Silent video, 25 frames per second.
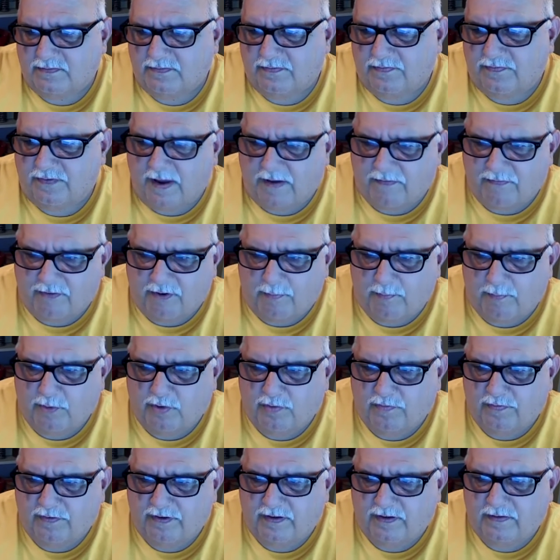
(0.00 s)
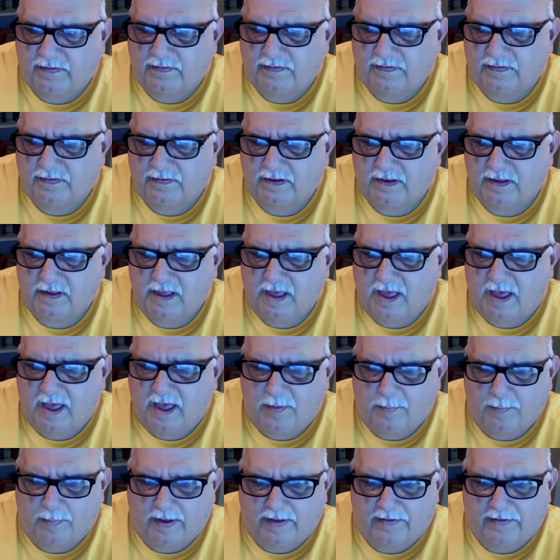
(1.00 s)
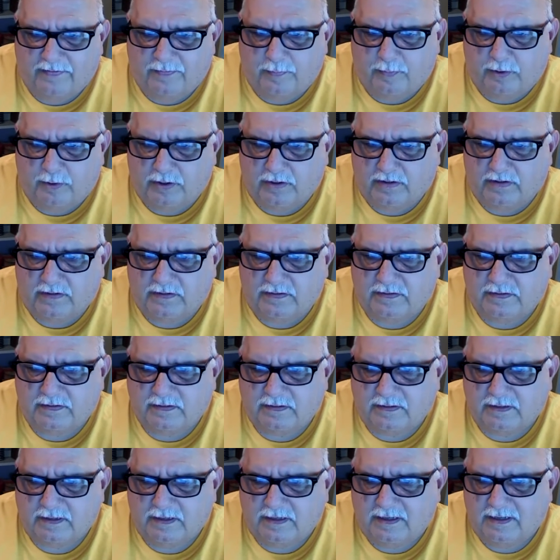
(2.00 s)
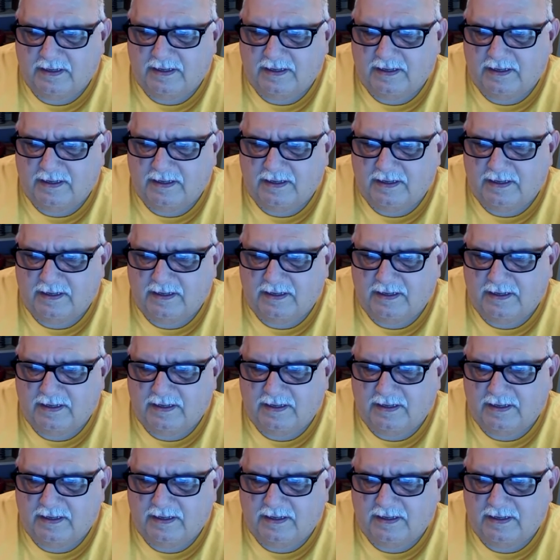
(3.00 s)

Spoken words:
favorite movies, and best books,